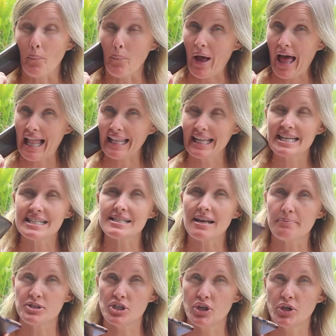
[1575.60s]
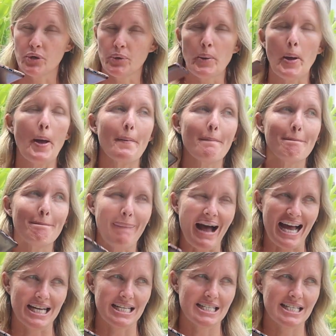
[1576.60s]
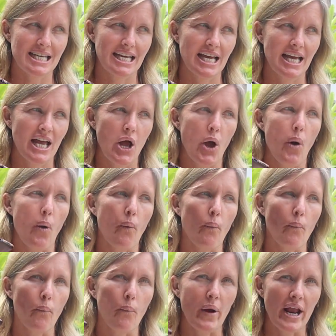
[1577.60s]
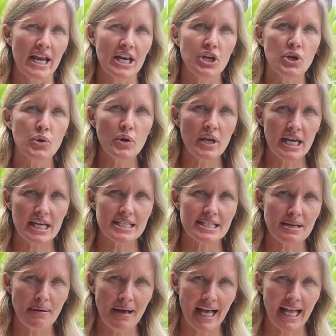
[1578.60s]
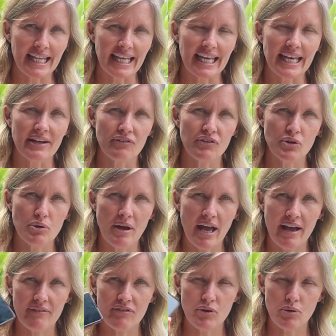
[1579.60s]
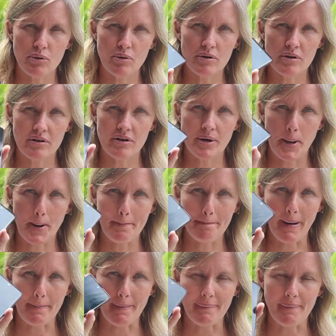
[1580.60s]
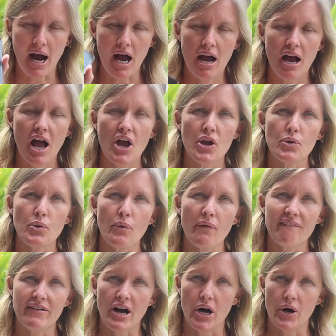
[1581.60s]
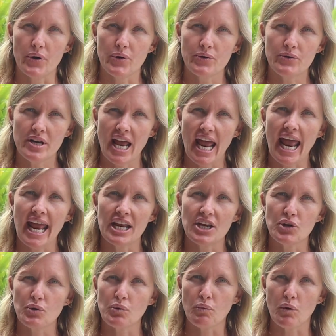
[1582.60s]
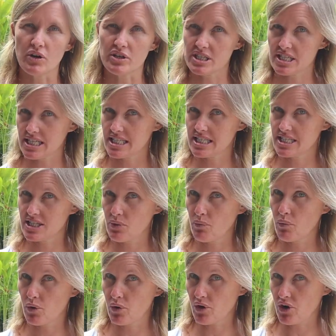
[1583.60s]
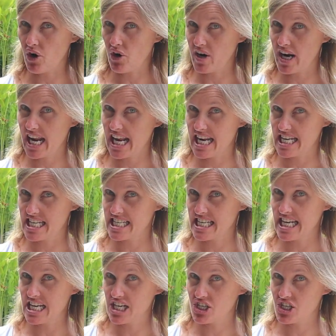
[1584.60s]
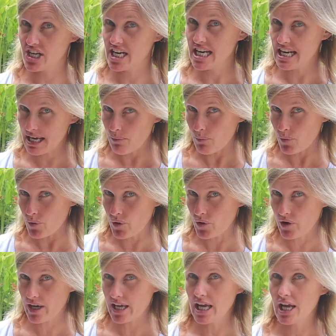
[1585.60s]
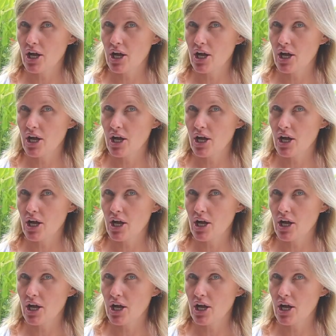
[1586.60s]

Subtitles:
Well, it's up to you. But when you get to Bali, if you have your phone and you want it to work on an Indonesian network,